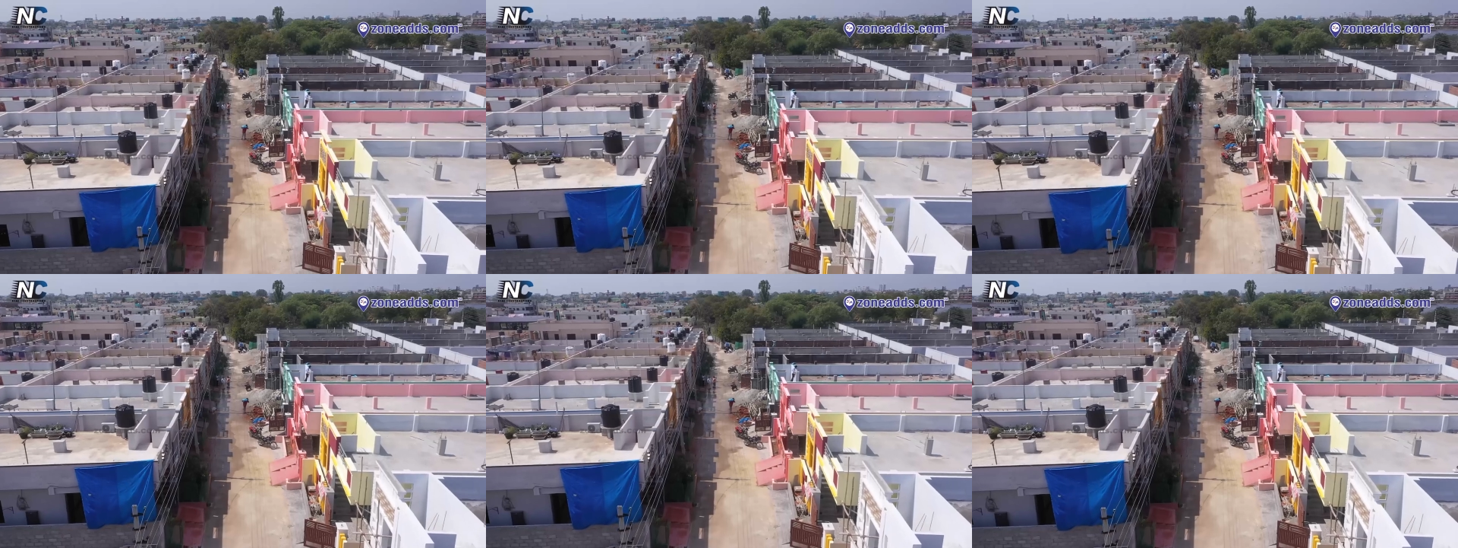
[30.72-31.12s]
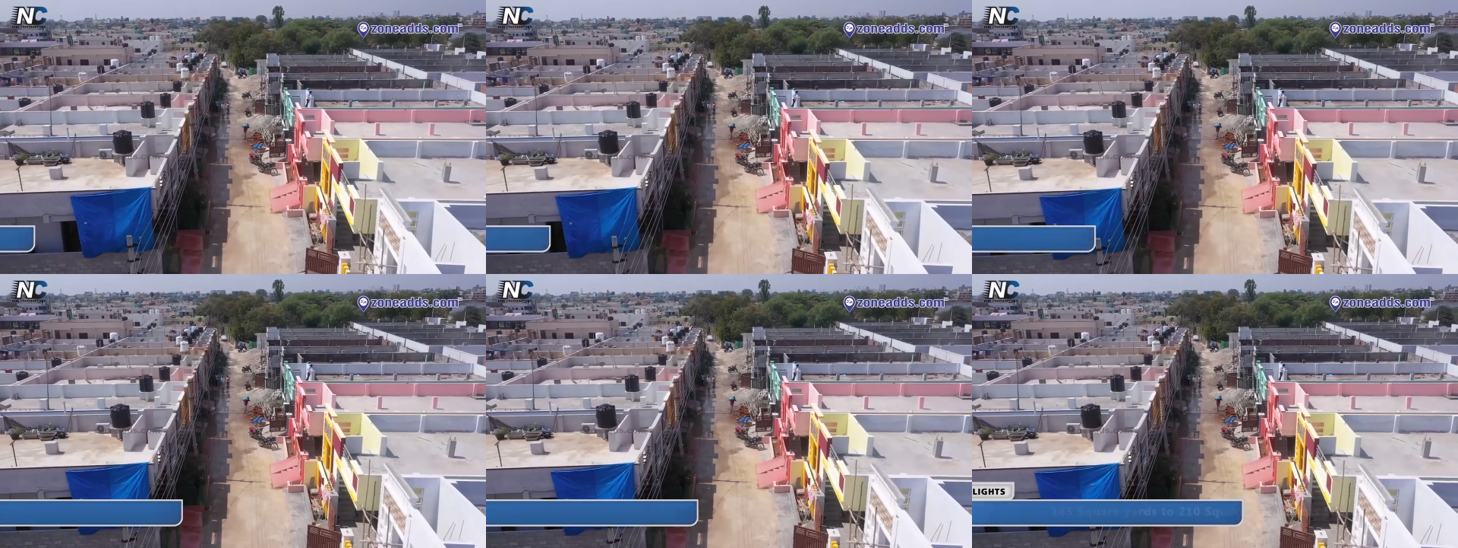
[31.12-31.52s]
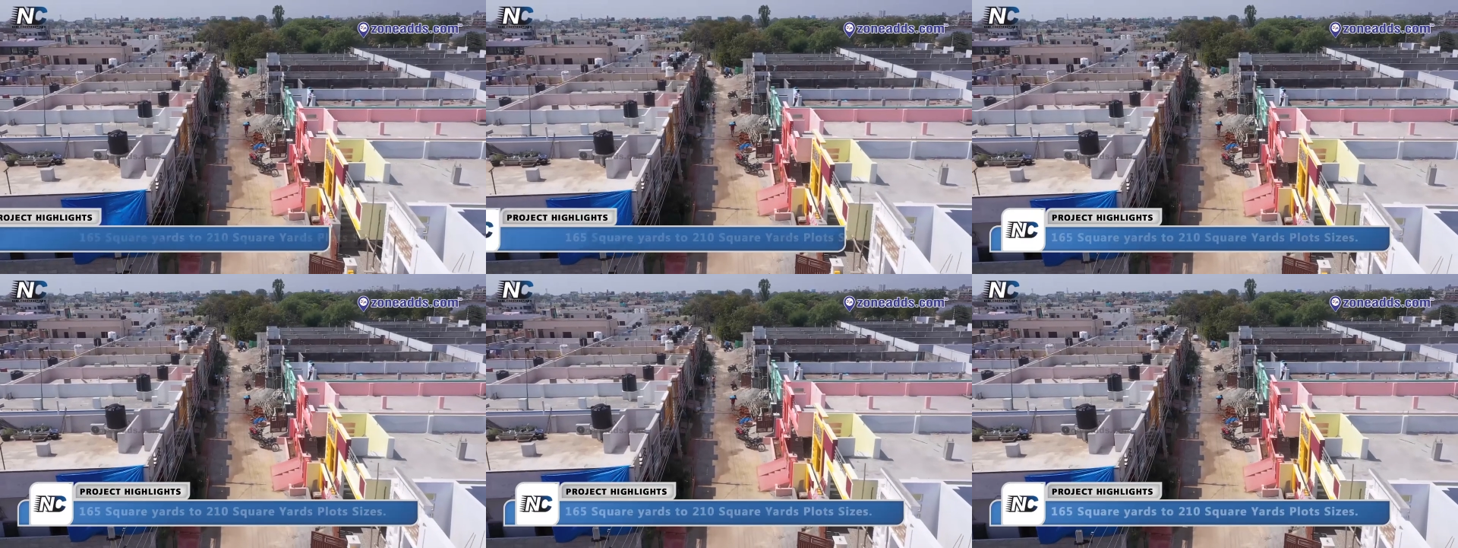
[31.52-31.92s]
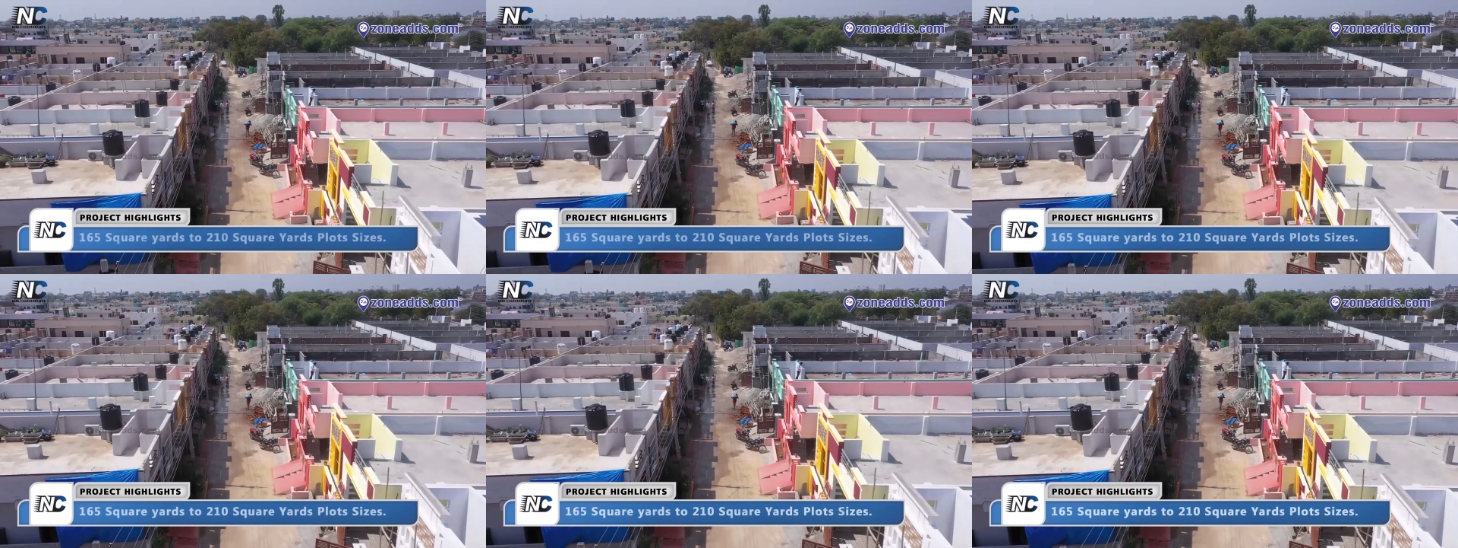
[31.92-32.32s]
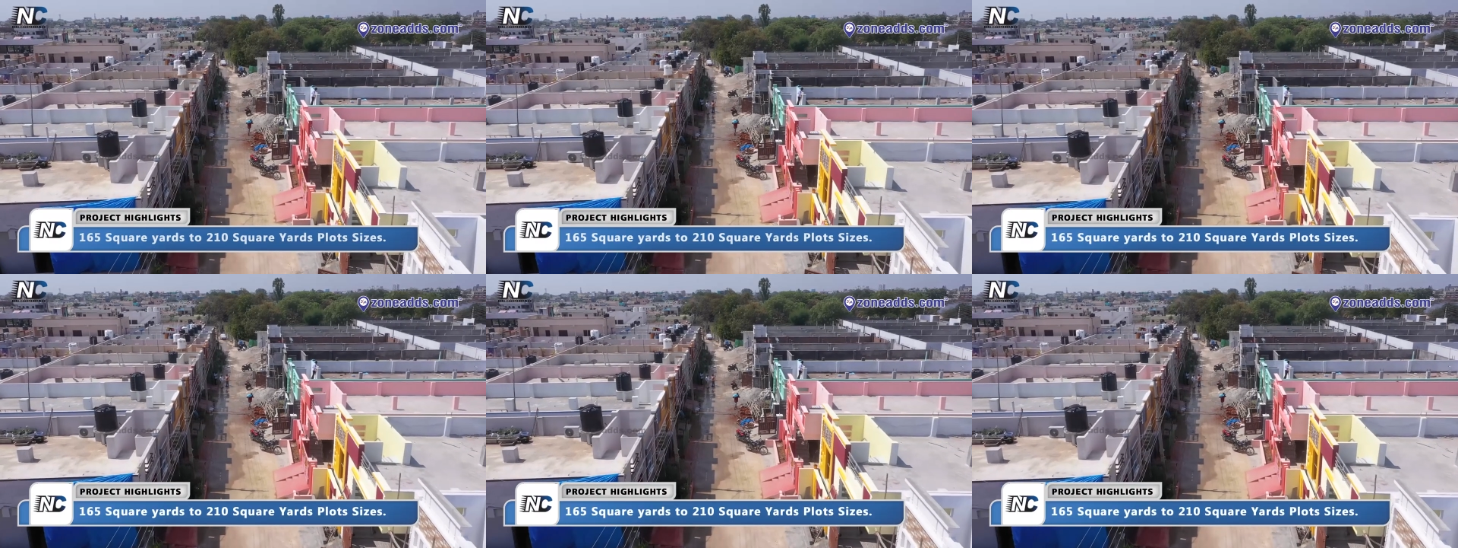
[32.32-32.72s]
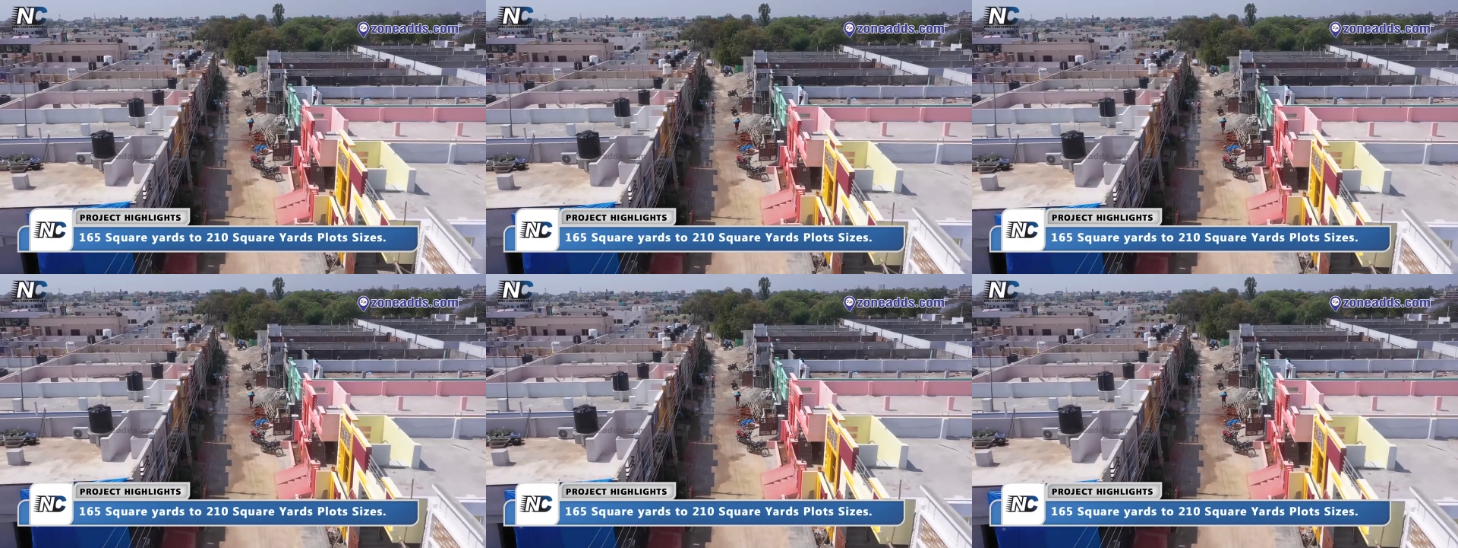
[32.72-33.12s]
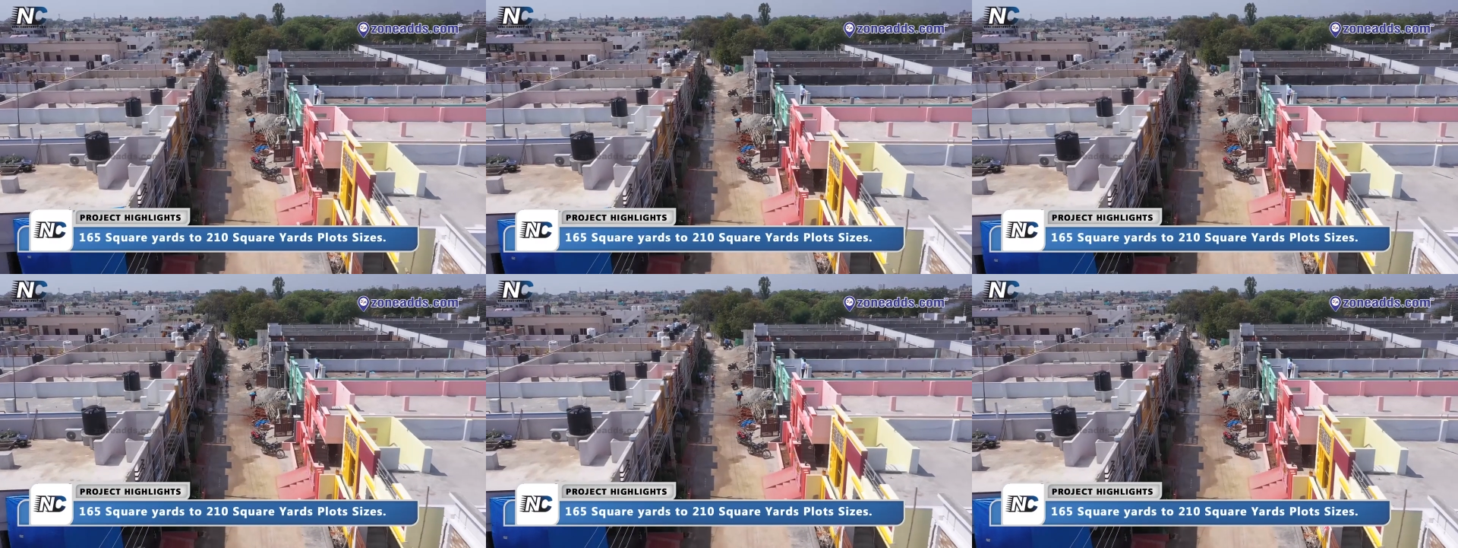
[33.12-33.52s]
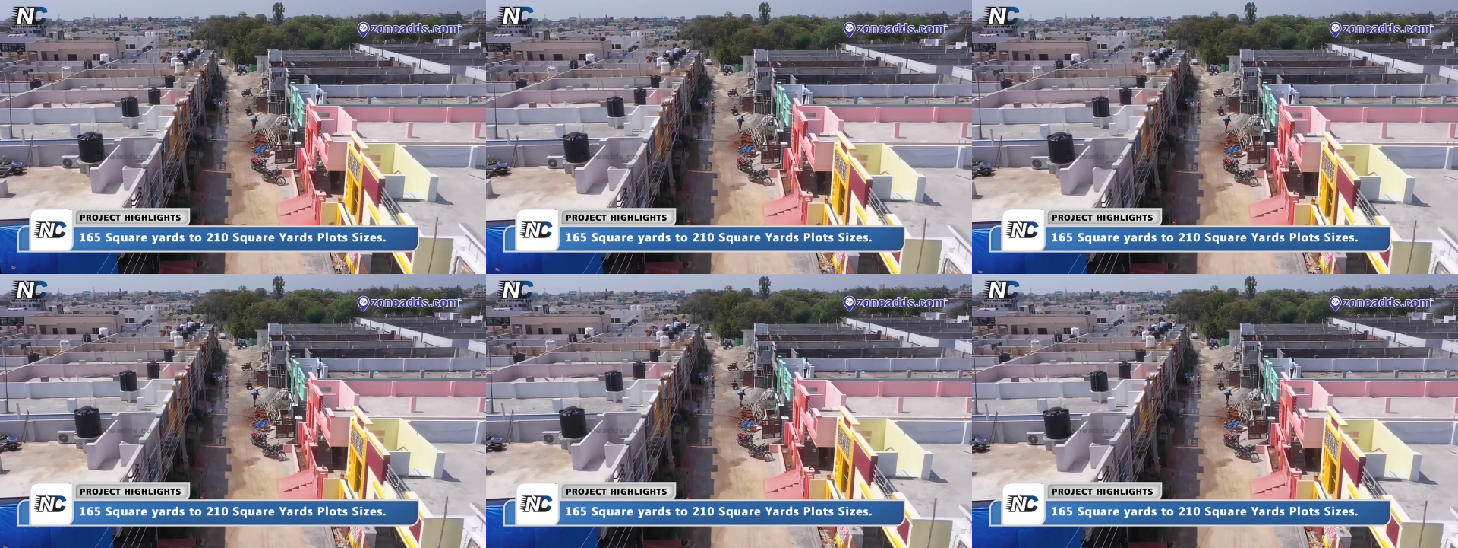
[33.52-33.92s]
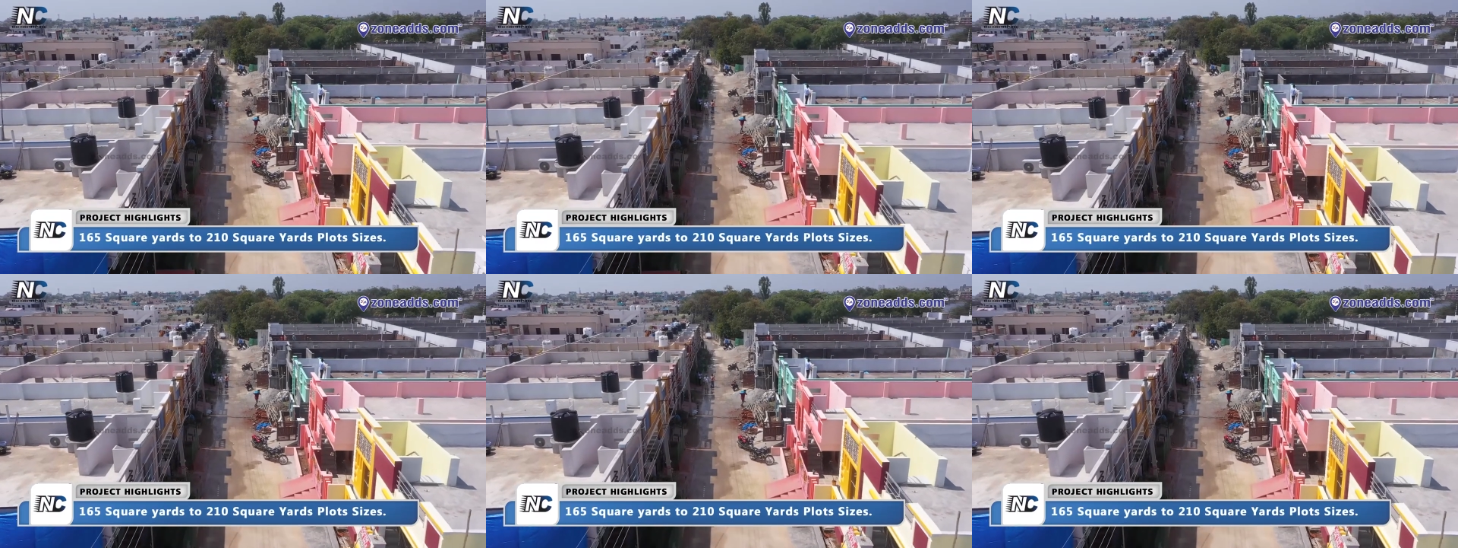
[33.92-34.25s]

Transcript: Nobody's mouth can be seen.